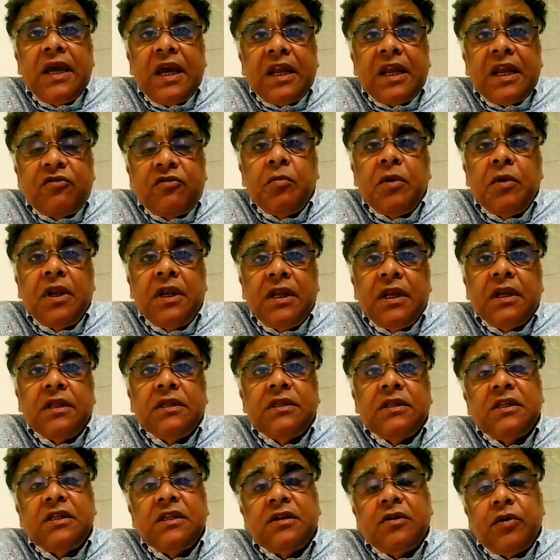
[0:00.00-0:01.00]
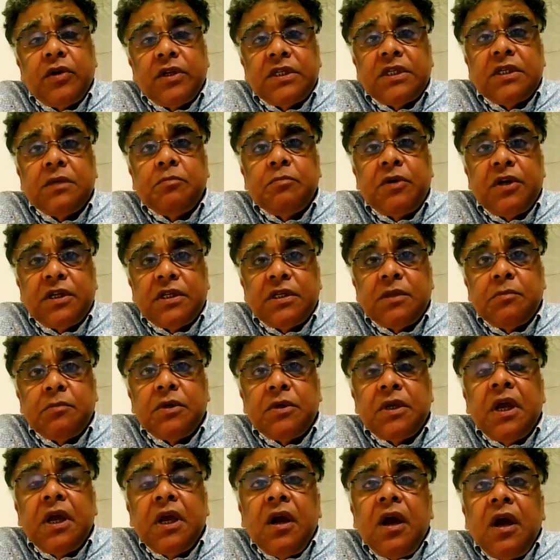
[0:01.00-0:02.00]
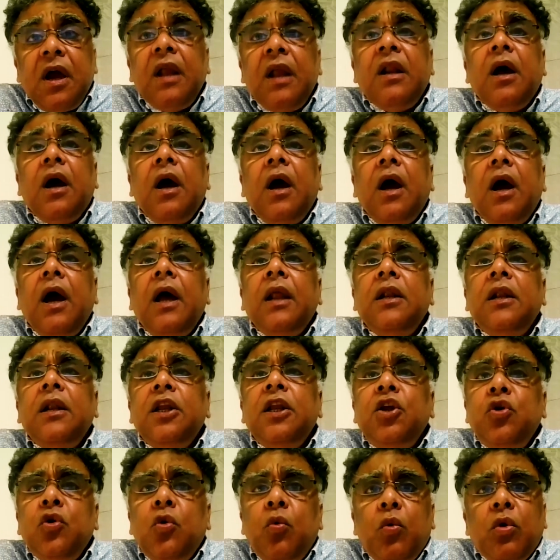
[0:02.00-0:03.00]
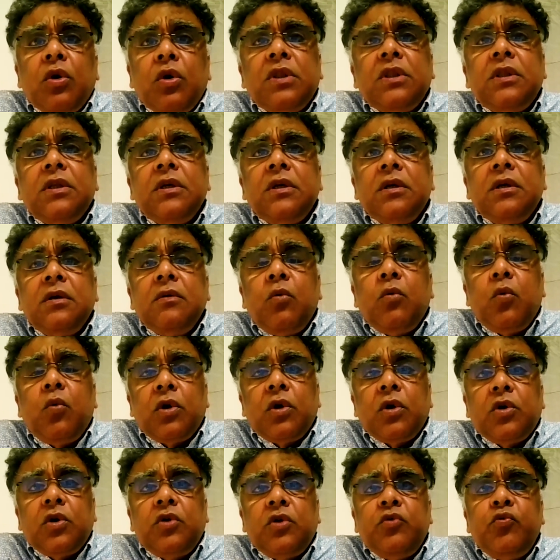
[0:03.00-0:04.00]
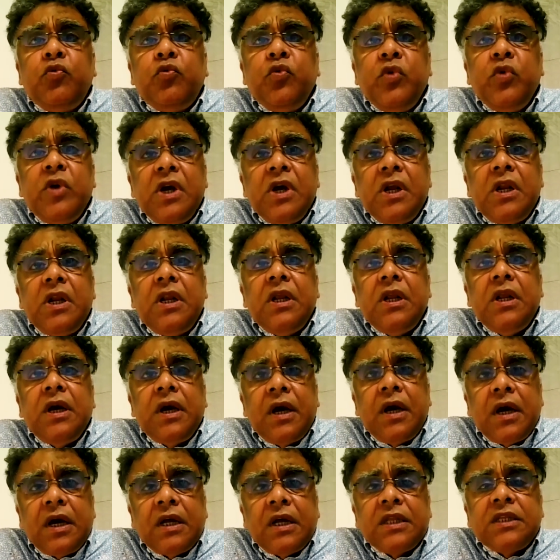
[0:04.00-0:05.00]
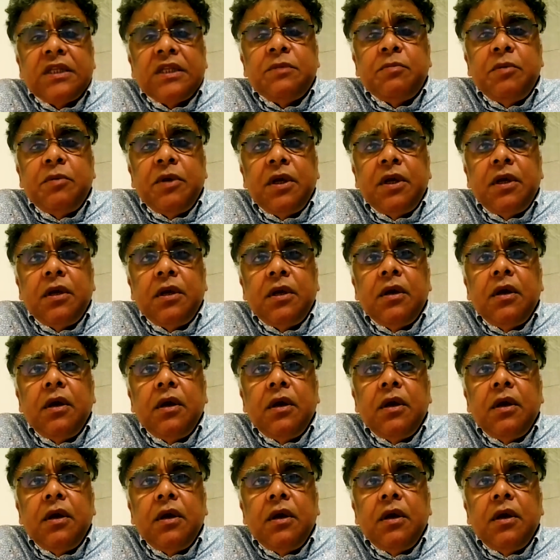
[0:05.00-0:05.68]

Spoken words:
But all I get from Indians is criticism. And you know what really hurts me?